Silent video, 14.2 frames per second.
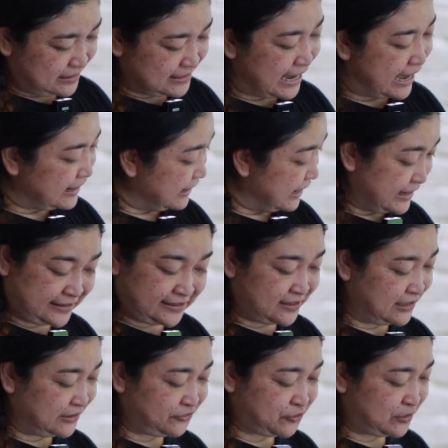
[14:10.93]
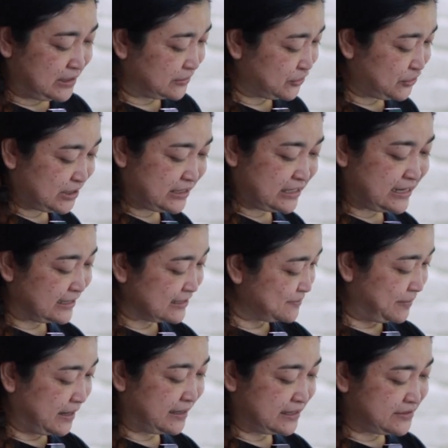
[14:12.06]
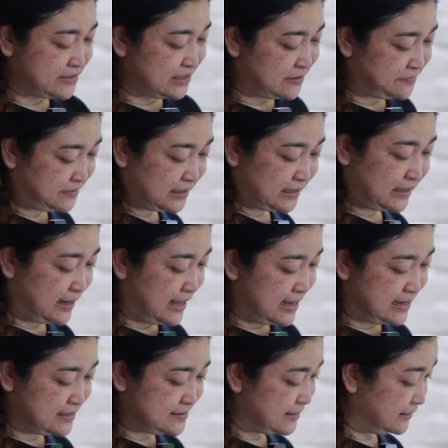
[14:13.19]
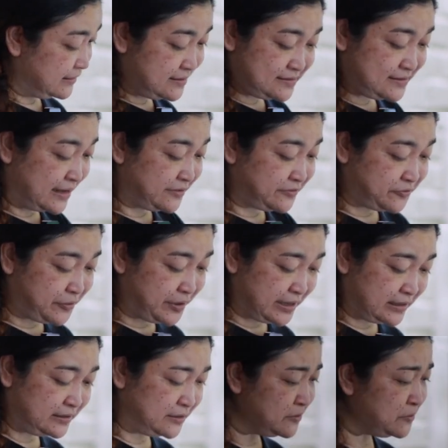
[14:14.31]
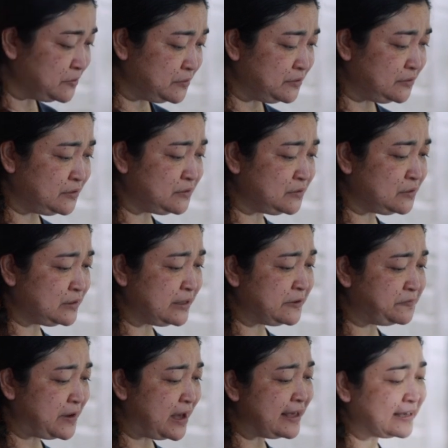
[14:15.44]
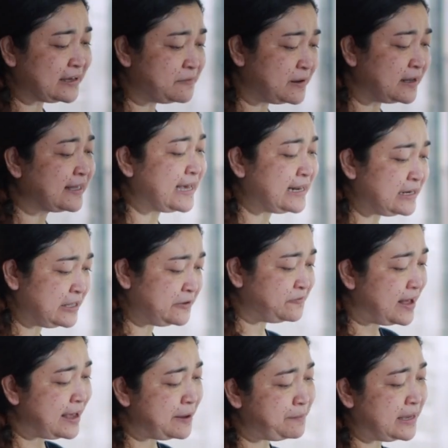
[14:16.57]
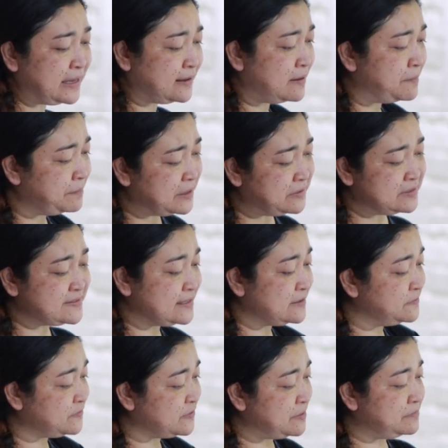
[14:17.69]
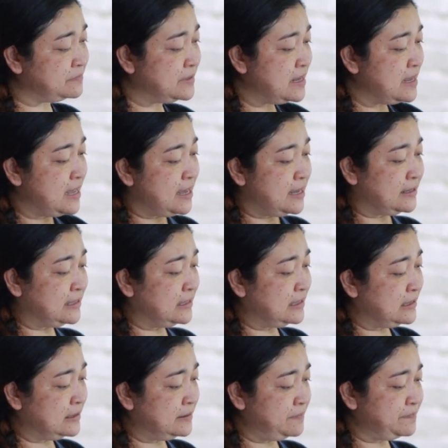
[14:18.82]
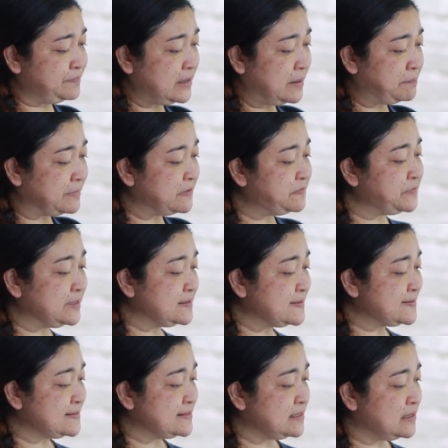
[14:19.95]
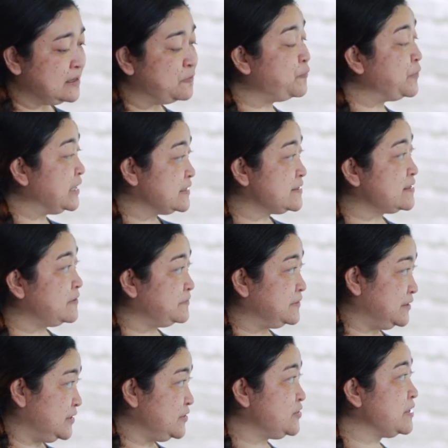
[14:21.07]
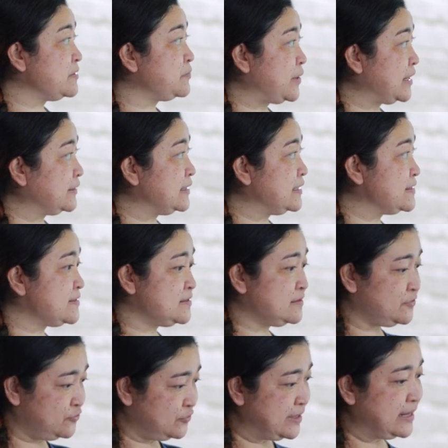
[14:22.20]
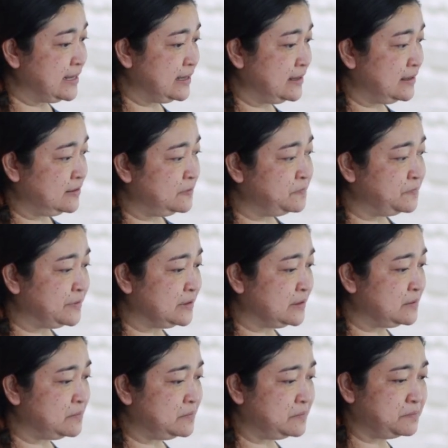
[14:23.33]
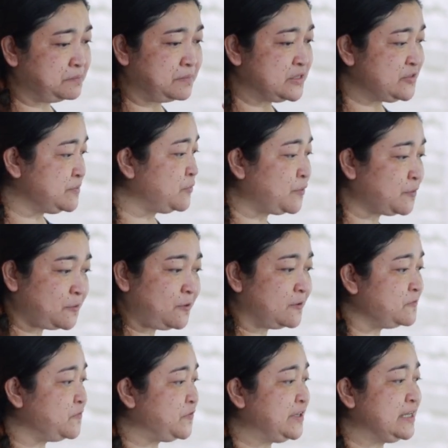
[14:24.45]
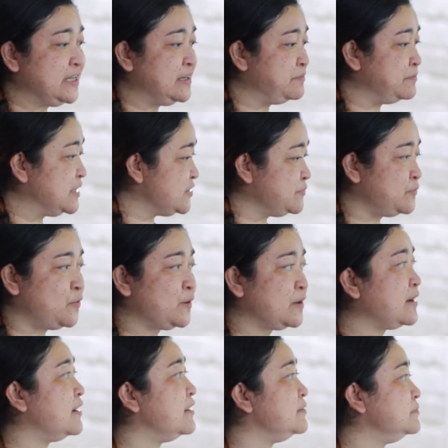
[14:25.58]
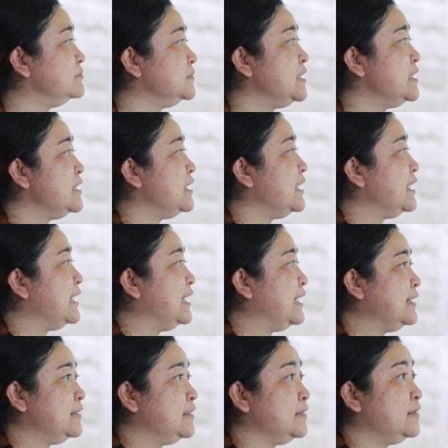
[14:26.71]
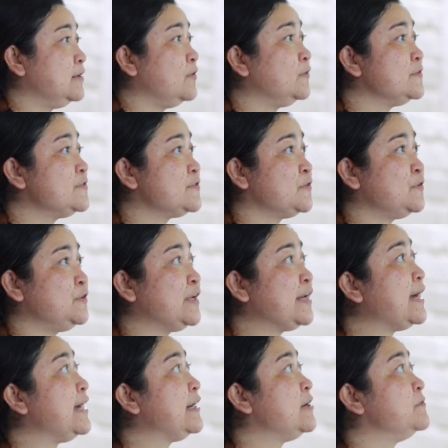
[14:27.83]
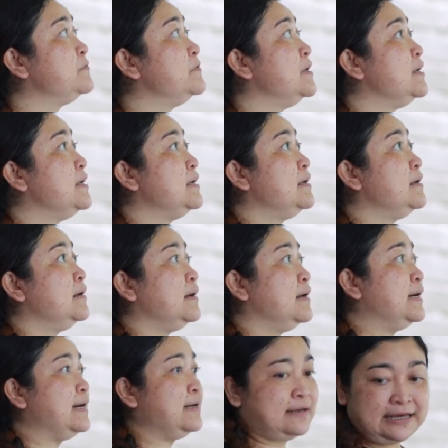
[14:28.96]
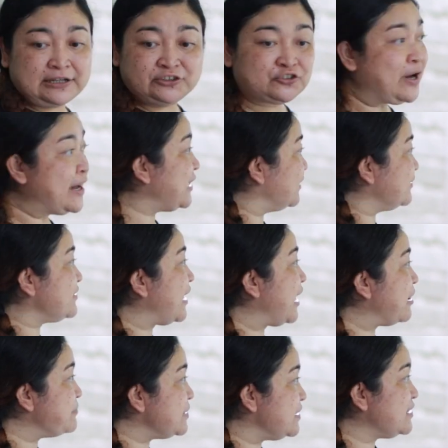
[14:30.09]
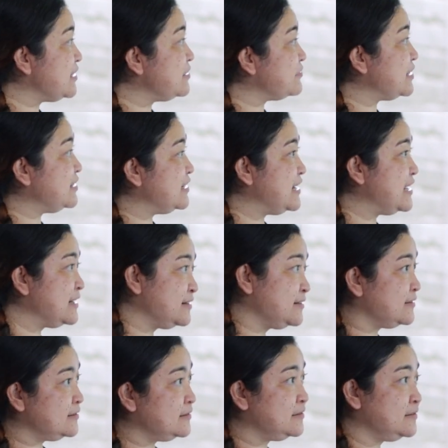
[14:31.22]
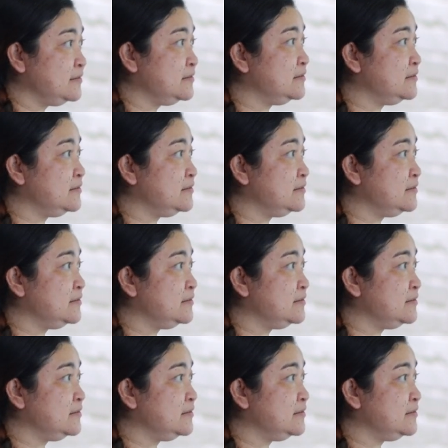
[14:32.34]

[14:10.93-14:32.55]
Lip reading: I like your introduction and explanation of the class and the centering. If I make comparison from the previous weeks of the teaching practice, today you feel much more confident, much more calm, and also you kind of enjoy your time here rather than